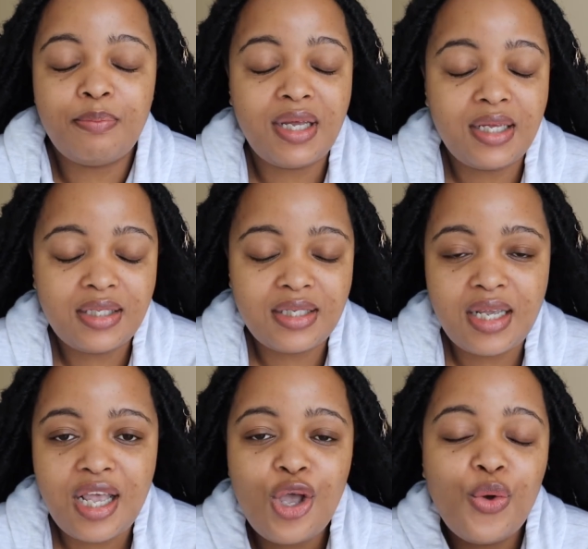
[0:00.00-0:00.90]
But
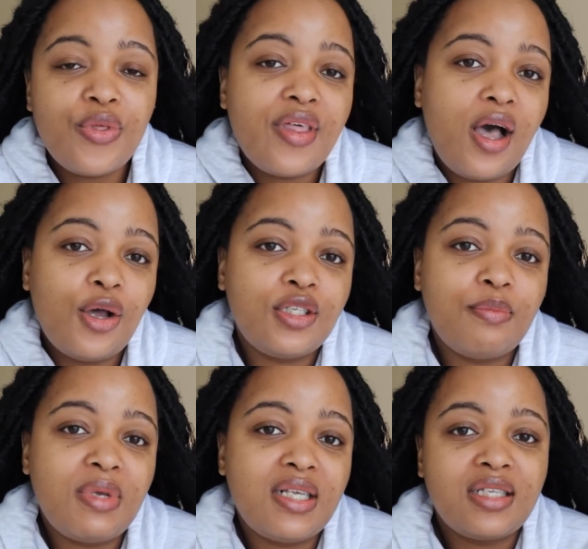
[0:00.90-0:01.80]
without
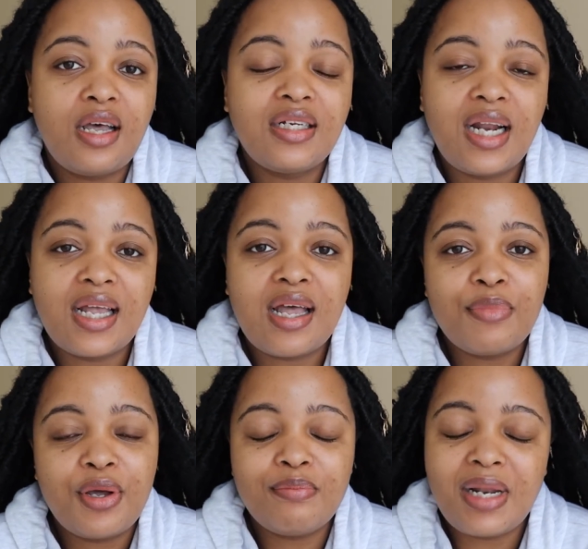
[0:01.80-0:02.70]
me sounding like I'm
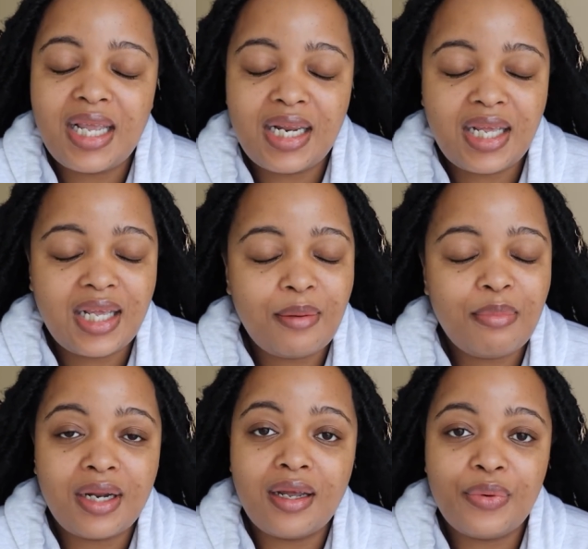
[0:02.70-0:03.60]
complaining,
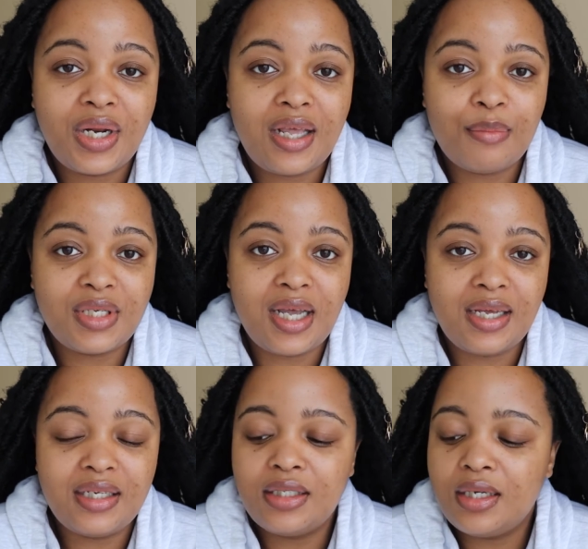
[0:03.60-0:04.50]
but I really am
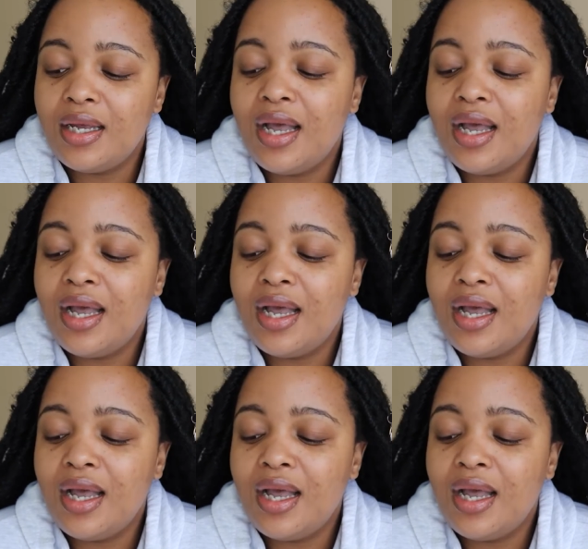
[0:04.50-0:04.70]
tired.